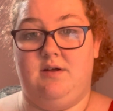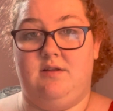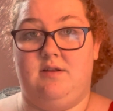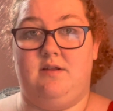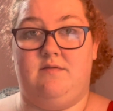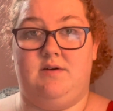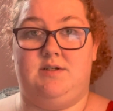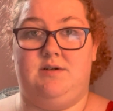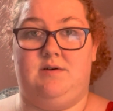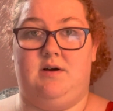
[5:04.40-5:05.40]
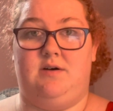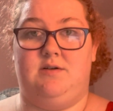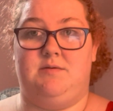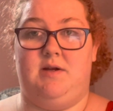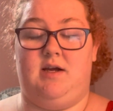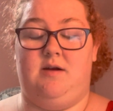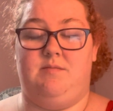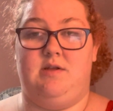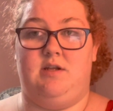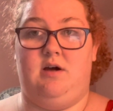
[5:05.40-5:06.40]
than the first two articles when it came
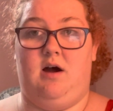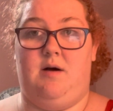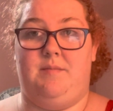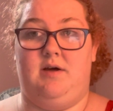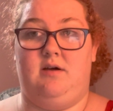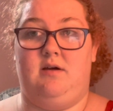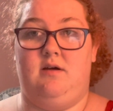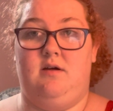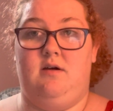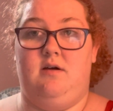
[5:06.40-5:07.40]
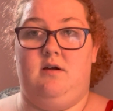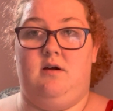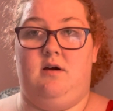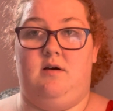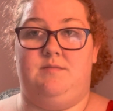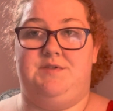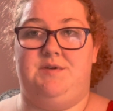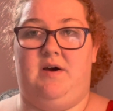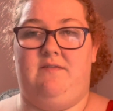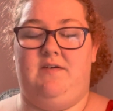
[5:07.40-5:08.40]
to the topic.
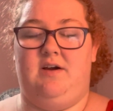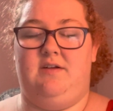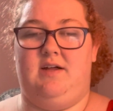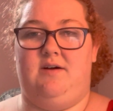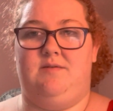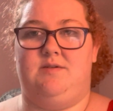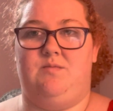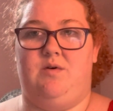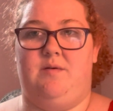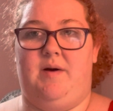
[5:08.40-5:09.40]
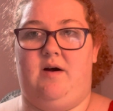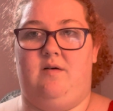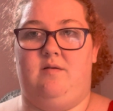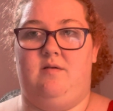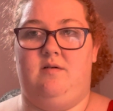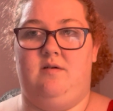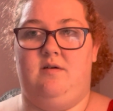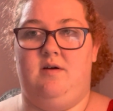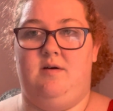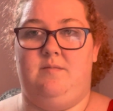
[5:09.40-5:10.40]
So I figured that it was more about,
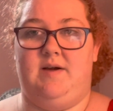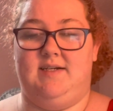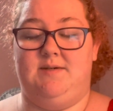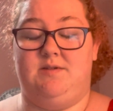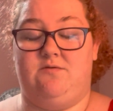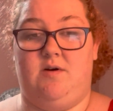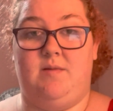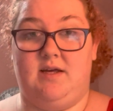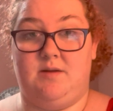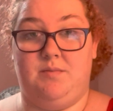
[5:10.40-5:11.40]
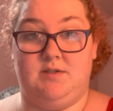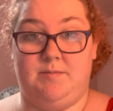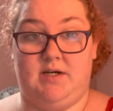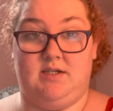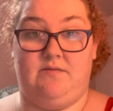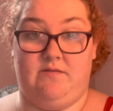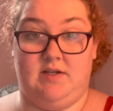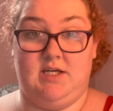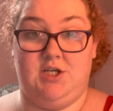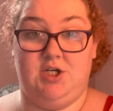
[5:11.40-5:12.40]
because it was from like the perspective of a
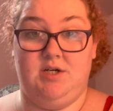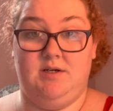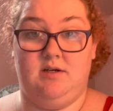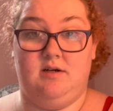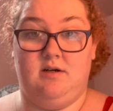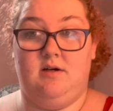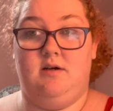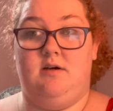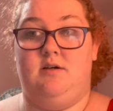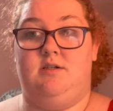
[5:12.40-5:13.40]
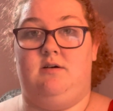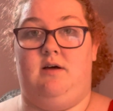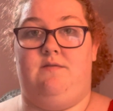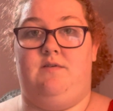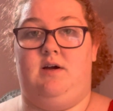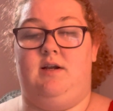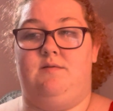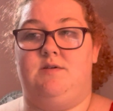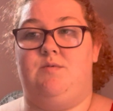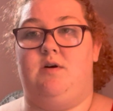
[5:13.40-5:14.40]
teacher, so I figured it
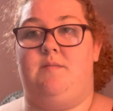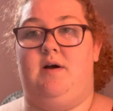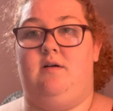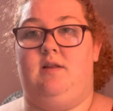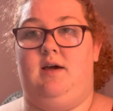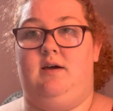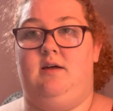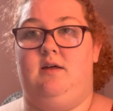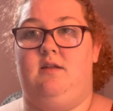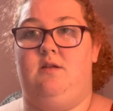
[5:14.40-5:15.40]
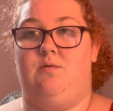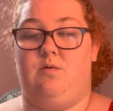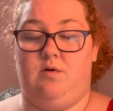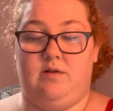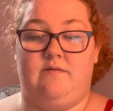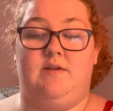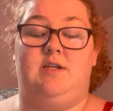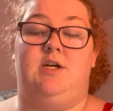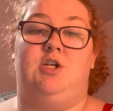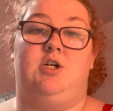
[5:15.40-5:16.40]
was more about like the role of the
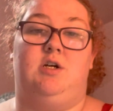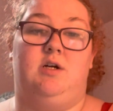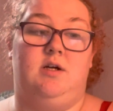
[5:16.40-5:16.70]
teacher.